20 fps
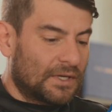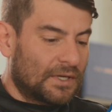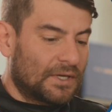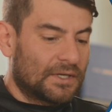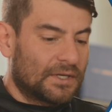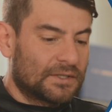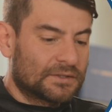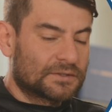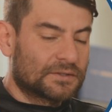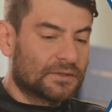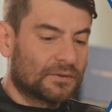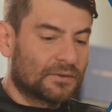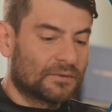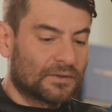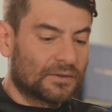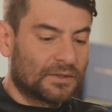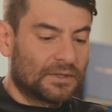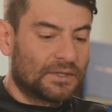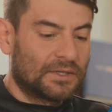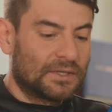And
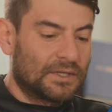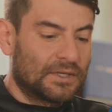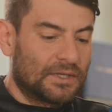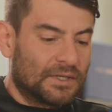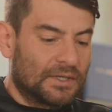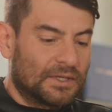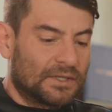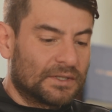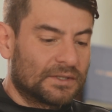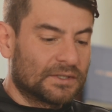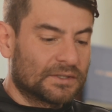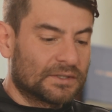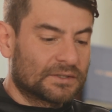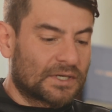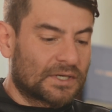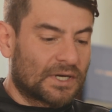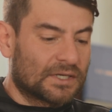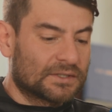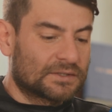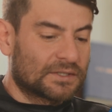so
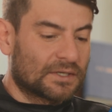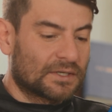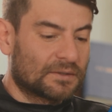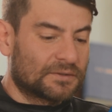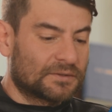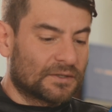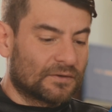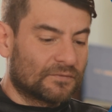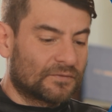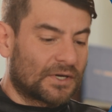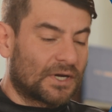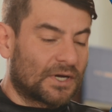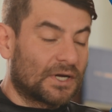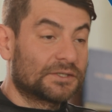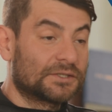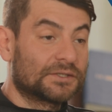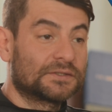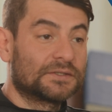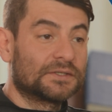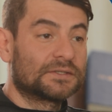this concept of
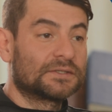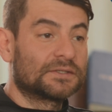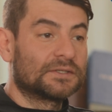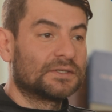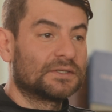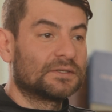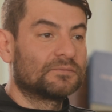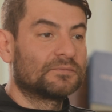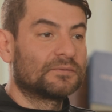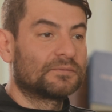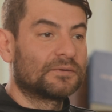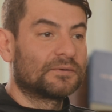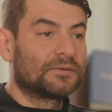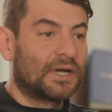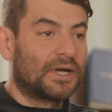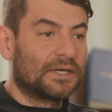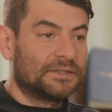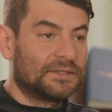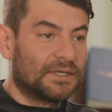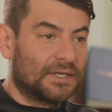consciousness and
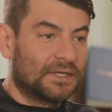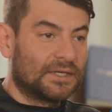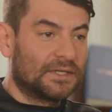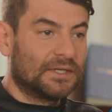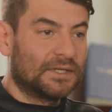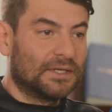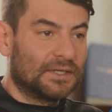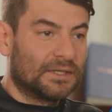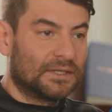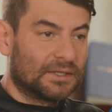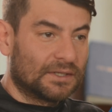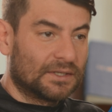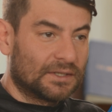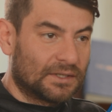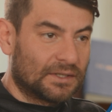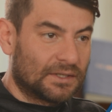identity